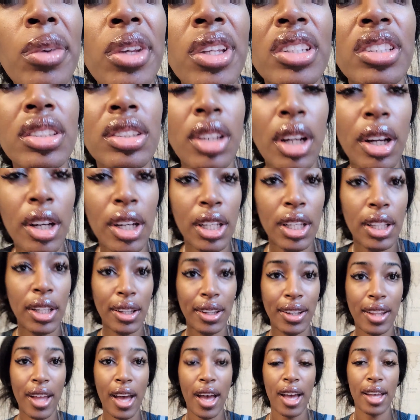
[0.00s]
It
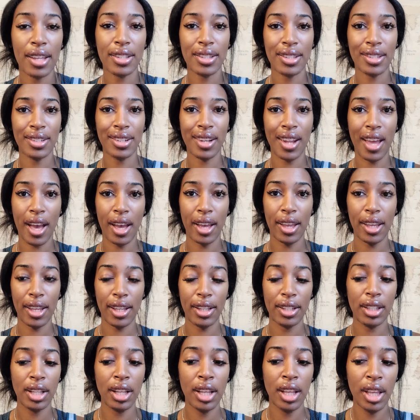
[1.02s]
started last
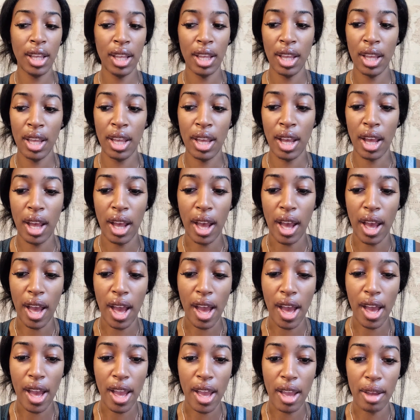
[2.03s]
night.
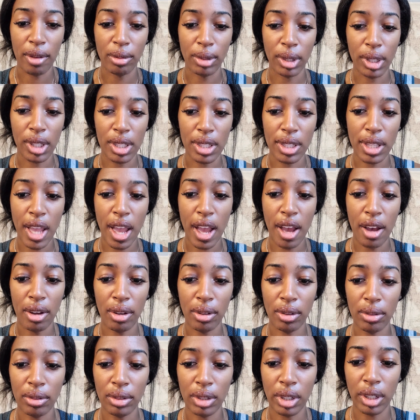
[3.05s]
I was
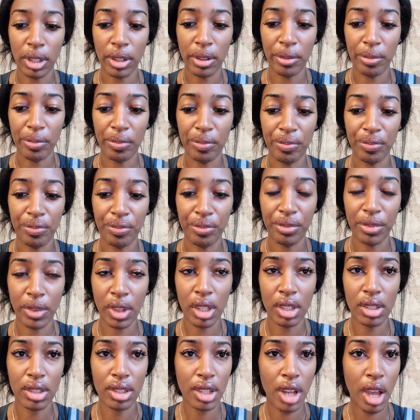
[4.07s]
out
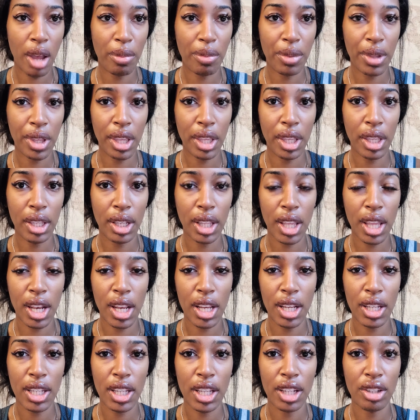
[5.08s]
shopping and
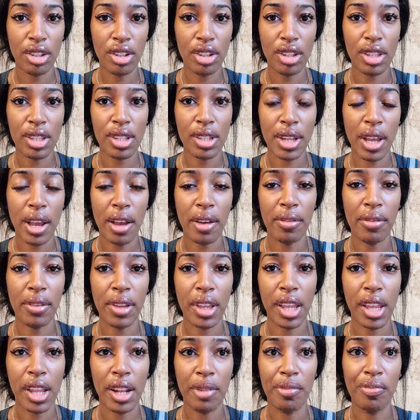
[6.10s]
getting dinner and stuff,
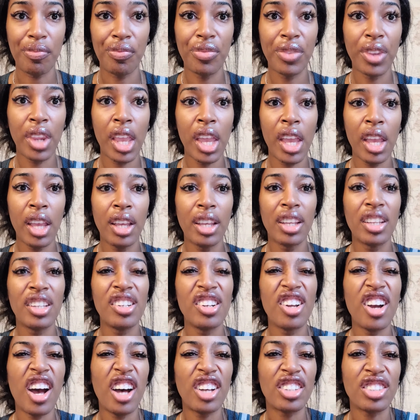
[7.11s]
and
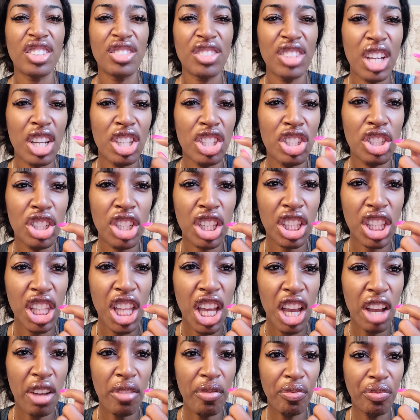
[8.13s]
you know how sometimes you get
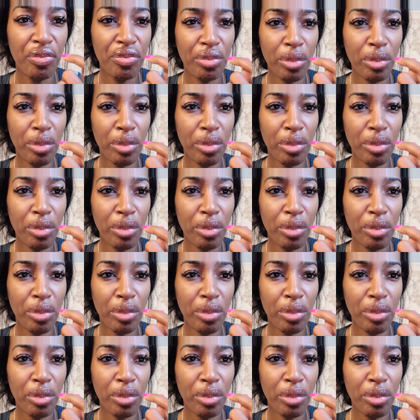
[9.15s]
that